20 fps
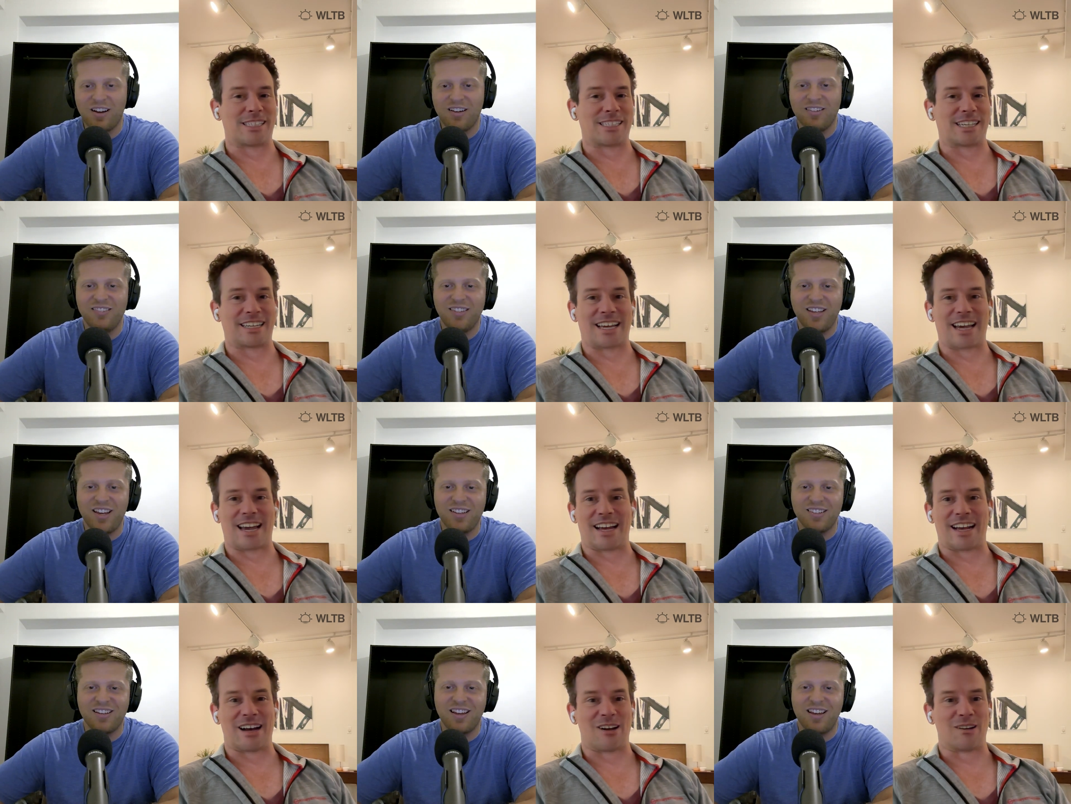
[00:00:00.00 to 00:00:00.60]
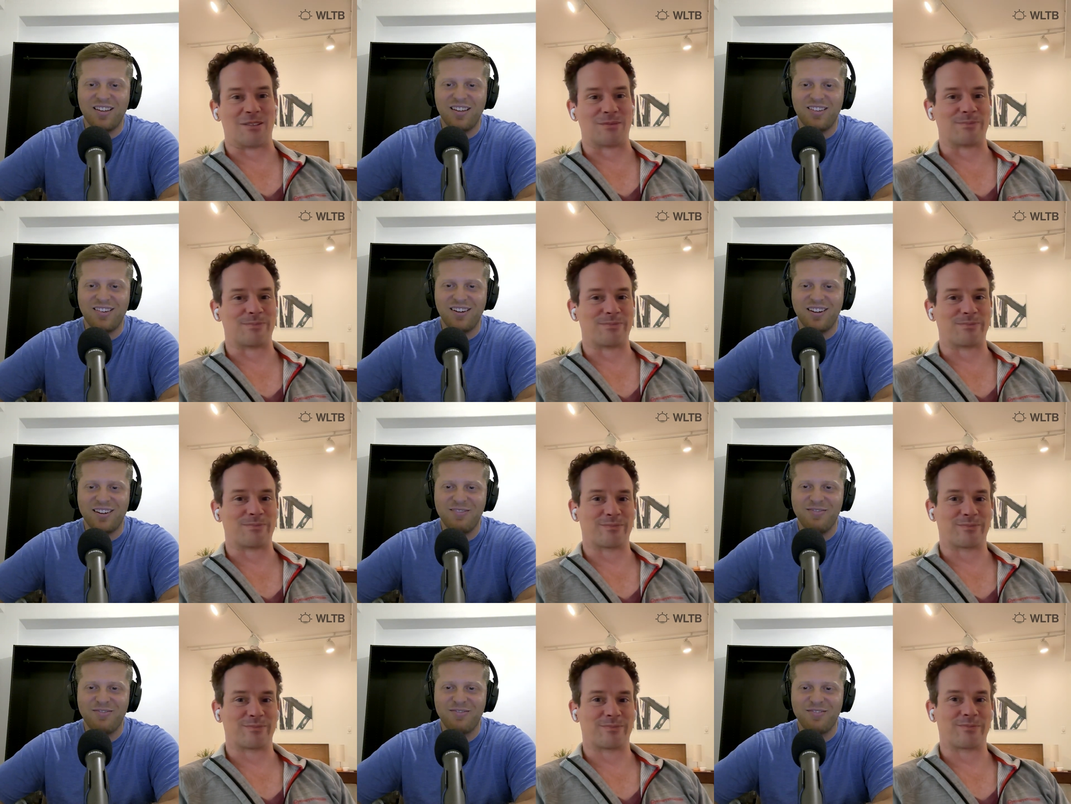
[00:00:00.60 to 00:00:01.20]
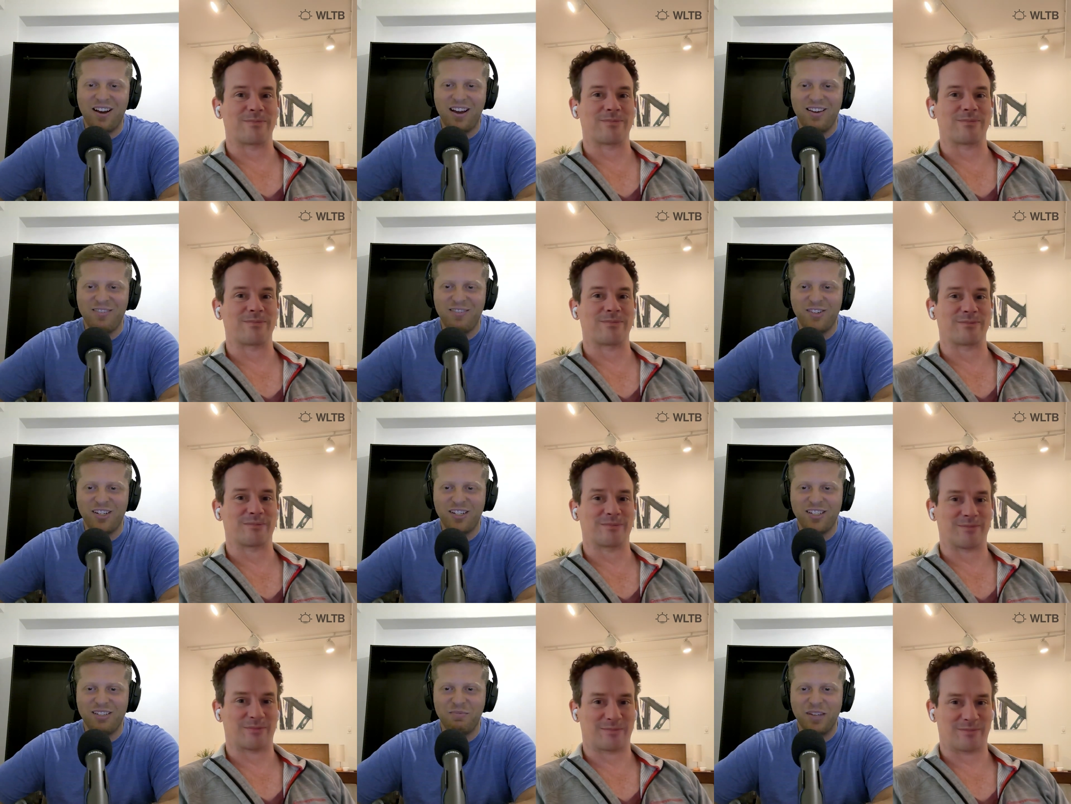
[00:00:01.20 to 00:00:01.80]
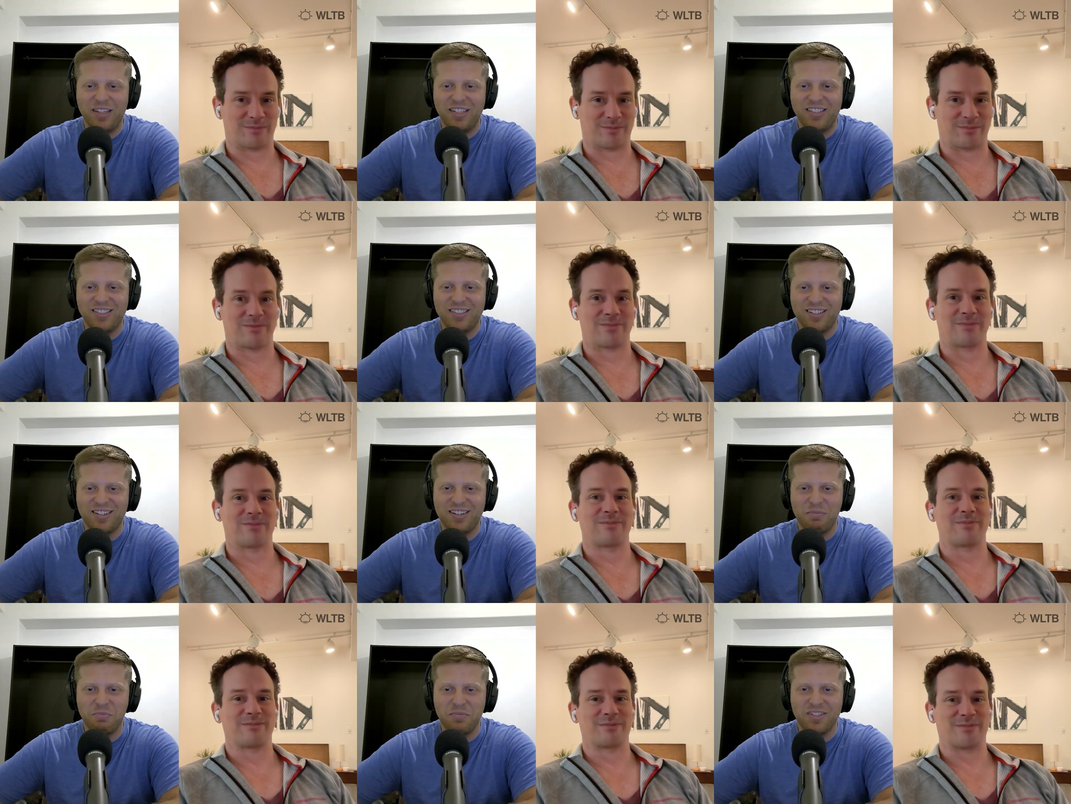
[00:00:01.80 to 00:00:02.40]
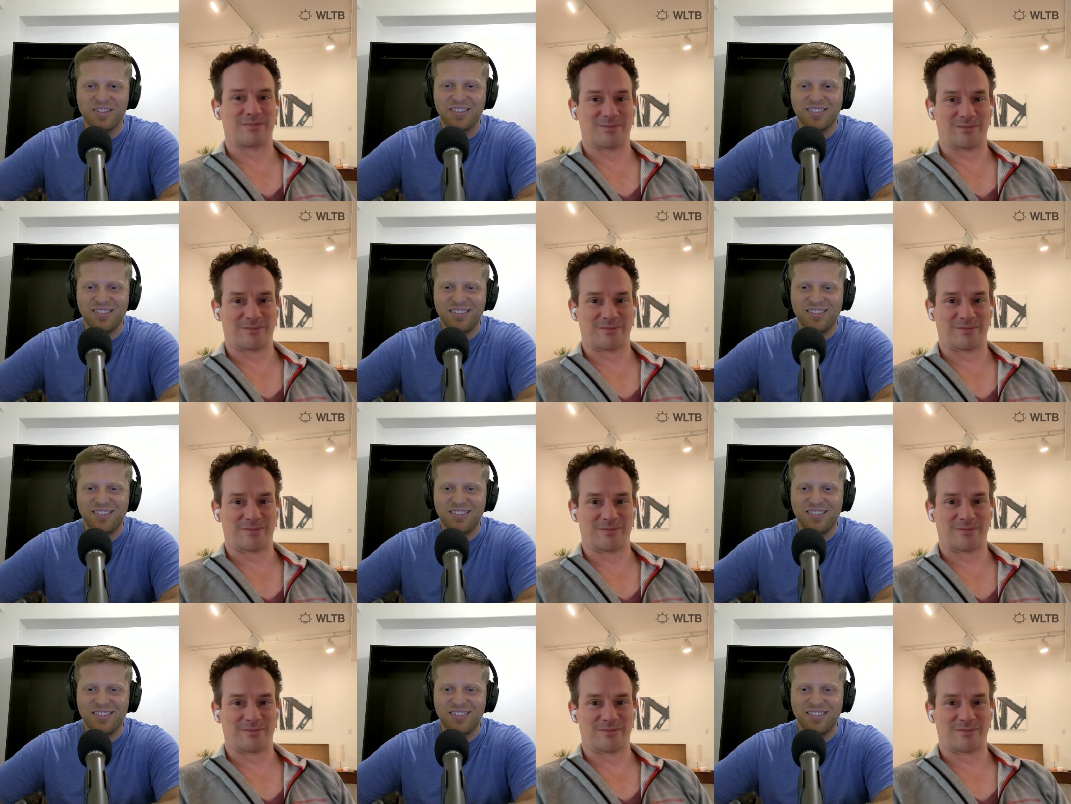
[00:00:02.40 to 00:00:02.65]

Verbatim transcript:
Speaker 1: in K L. Yes, I, I've I've done it many times.